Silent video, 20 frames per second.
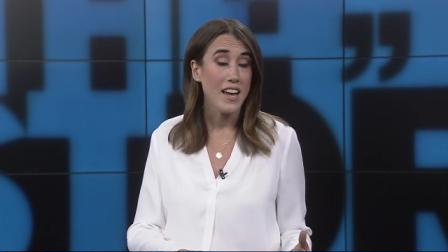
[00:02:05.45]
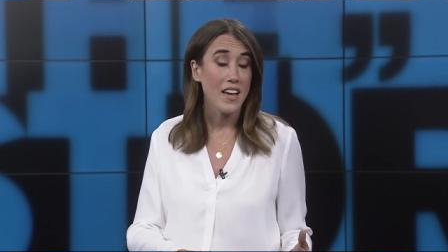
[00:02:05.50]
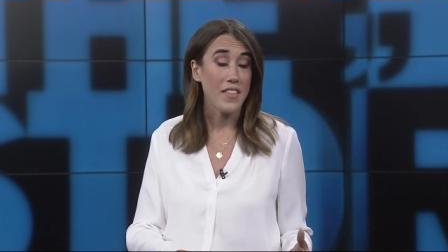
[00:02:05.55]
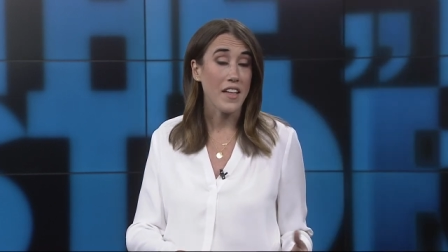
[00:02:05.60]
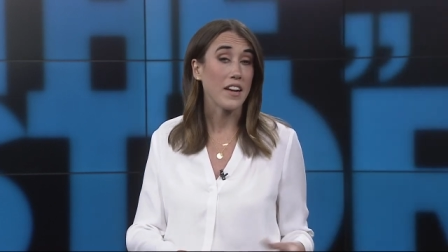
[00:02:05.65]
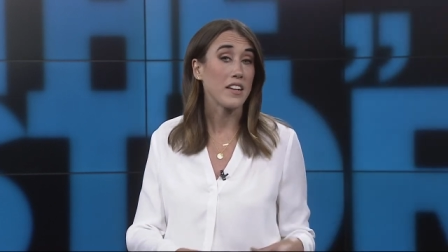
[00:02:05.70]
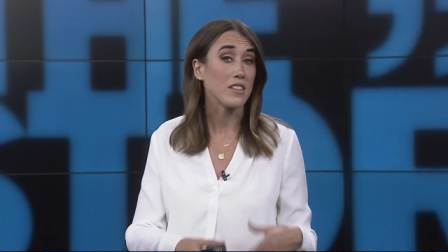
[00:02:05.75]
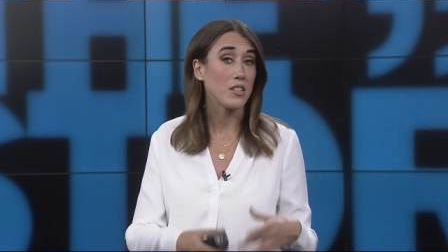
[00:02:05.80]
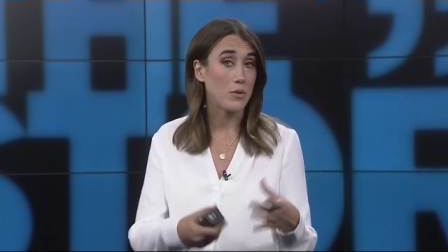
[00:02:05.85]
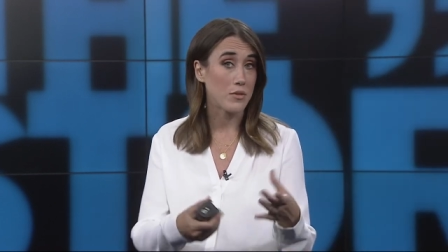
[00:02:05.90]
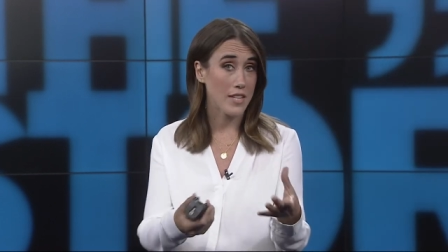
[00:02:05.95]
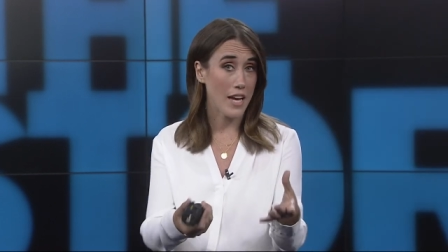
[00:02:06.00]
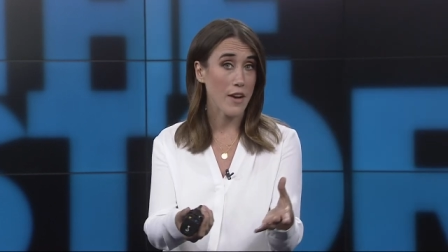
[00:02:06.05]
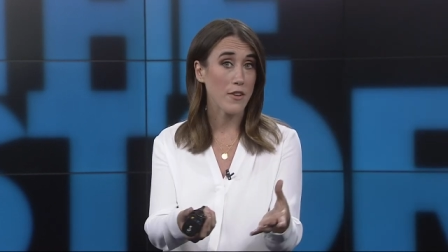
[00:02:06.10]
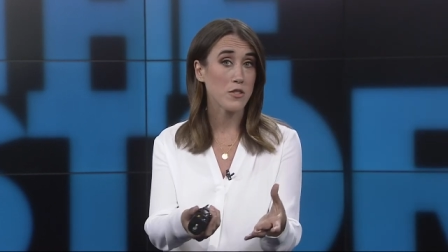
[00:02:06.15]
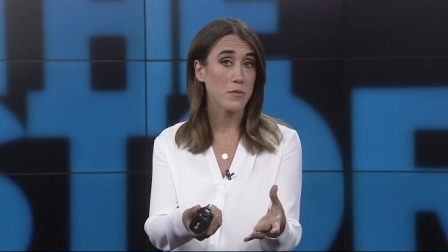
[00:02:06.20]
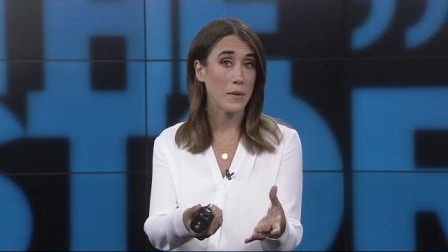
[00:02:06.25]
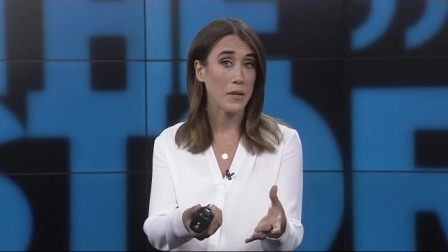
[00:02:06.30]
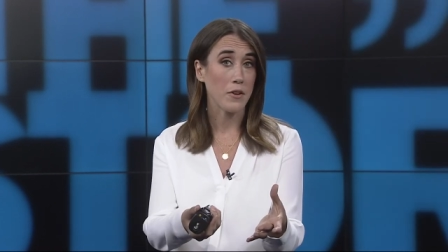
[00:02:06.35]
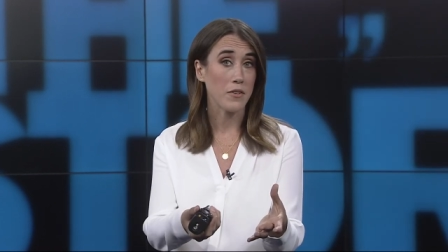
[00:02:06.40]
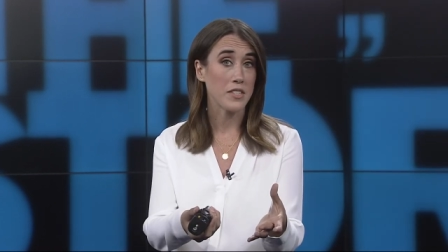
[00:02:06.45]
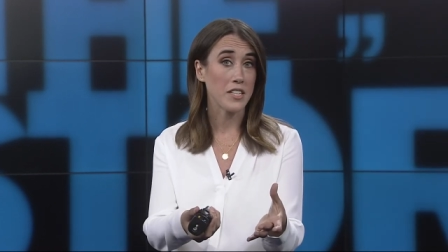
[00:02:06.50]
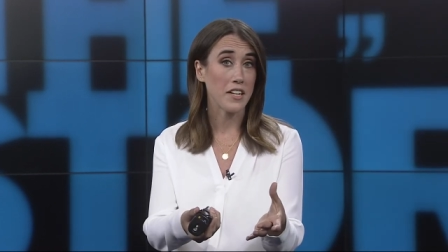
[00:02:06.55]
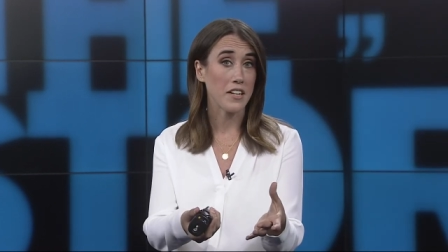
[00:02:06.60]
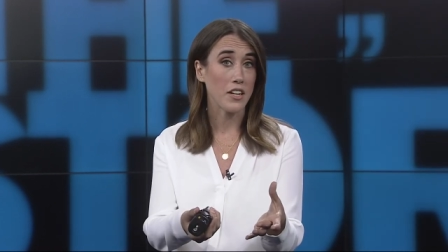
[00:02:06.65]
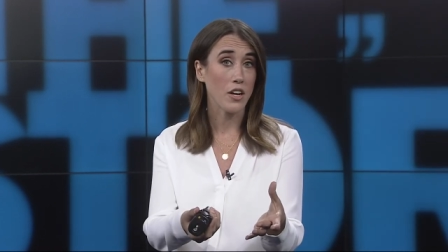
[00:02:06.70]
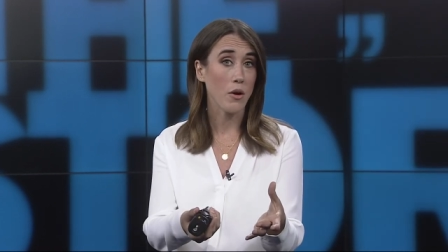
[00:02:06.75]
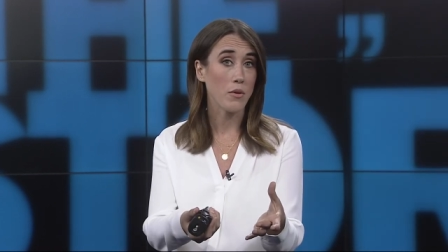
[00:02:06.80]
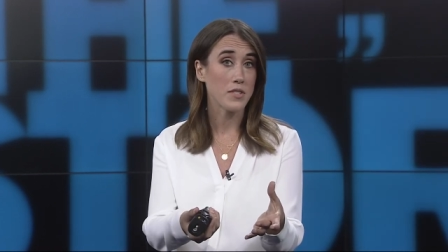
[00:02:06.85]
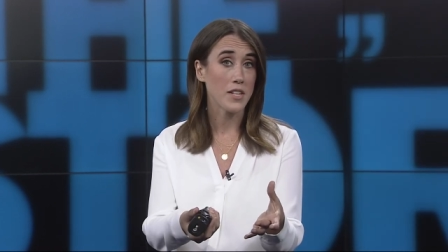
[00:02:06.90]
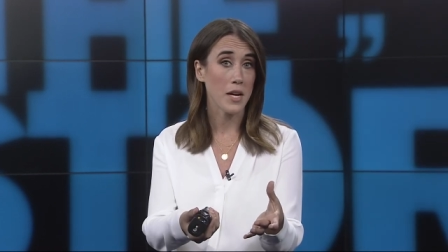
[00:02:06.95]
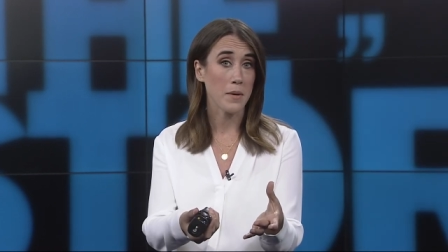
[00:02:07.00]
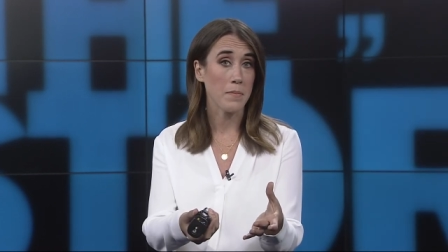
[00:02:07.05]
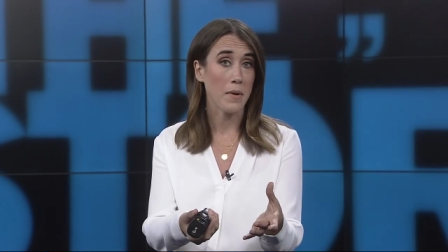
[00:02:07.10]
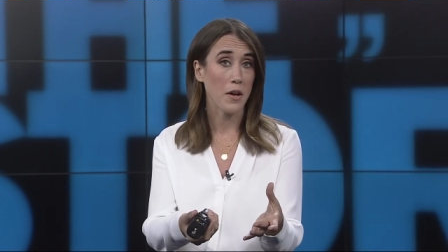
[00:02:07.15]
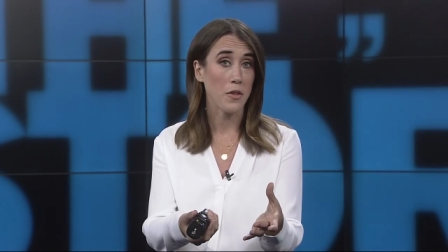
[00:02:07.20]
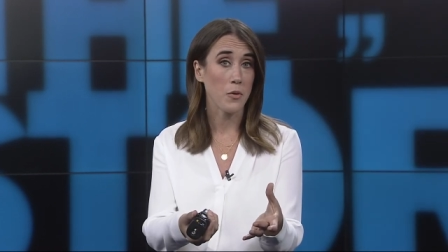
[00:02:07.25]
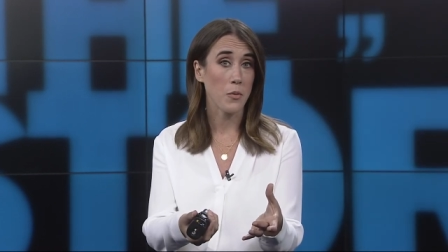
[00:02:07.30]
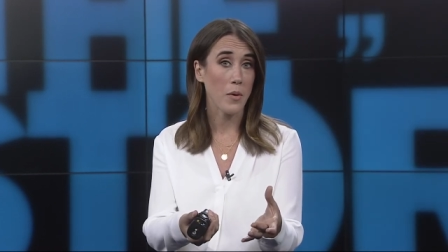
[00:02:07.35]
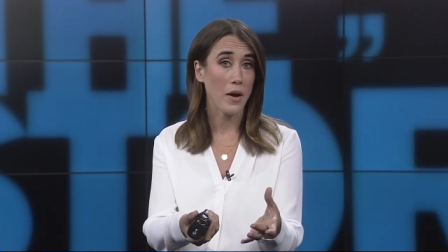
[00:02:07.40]
That includes House Speaker Tina Kotek,
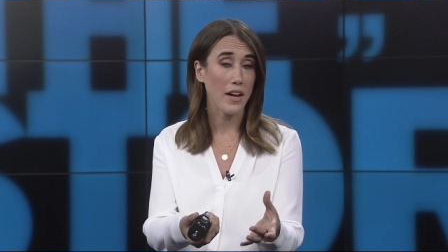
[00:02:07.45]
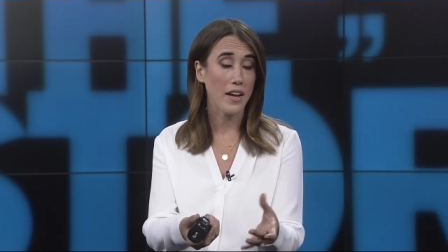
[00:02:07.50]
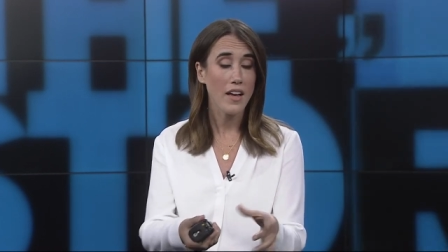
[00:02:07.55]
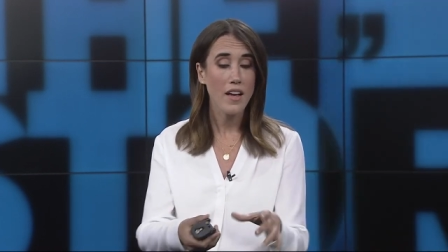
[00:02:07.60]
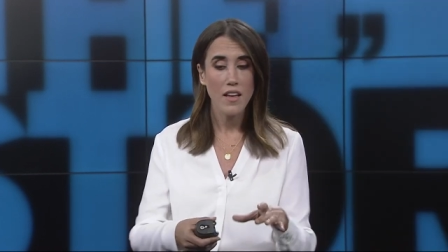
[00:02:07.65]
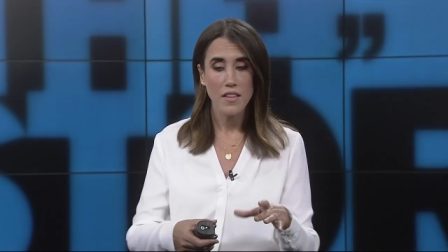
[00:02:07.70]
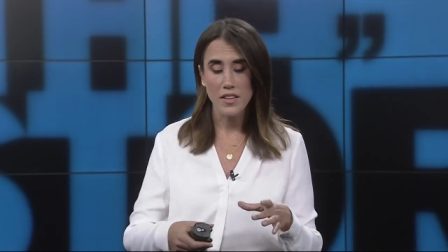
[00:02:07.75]
by the way.